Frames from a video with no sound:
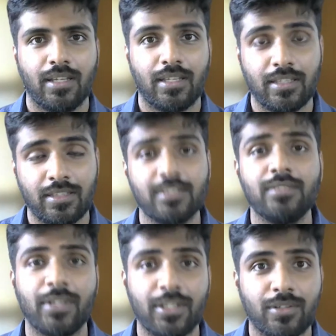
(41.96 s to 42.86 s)
In this
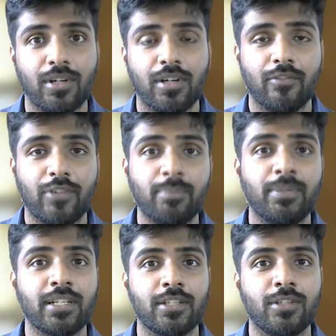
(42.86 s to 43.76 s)
video, we
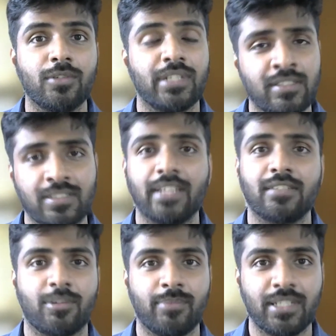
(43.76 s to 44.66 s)
bring to you insights
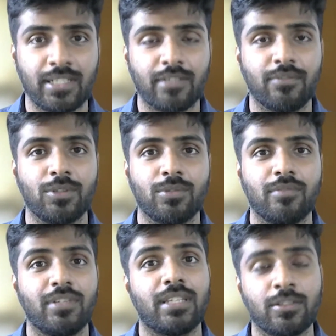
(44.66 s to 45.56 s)
from an interview
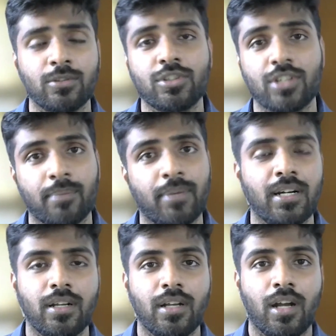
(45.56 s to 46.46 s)
with Anuj Sharma,
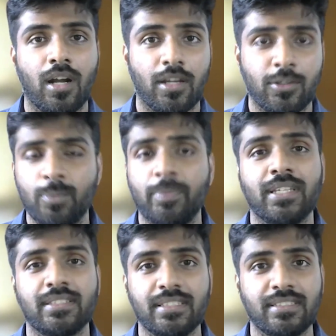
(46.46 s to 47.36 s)
a
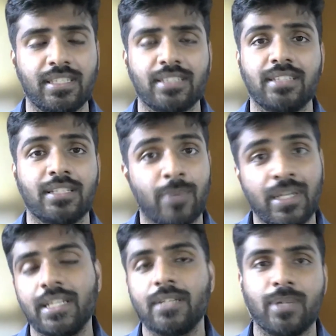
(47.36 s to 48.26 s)
UPSC CSE
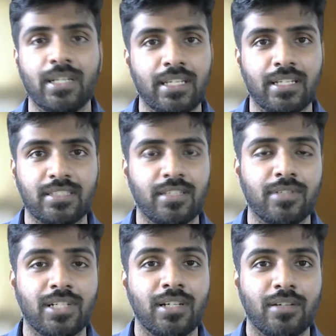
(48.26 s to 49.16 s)
2020
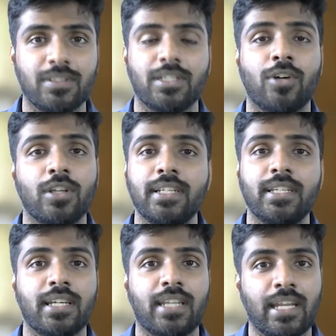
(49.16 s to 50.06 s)
achiever with an All
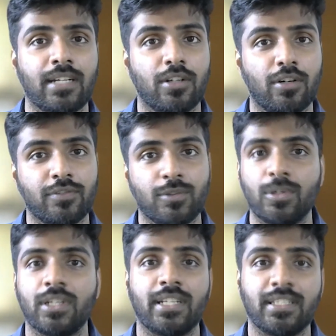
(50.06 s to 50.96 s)
India rank of
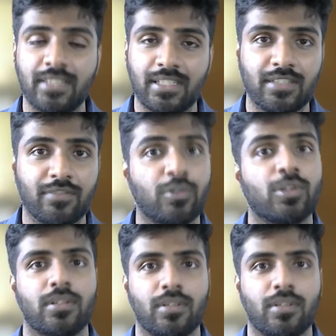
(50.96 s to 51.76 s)
264.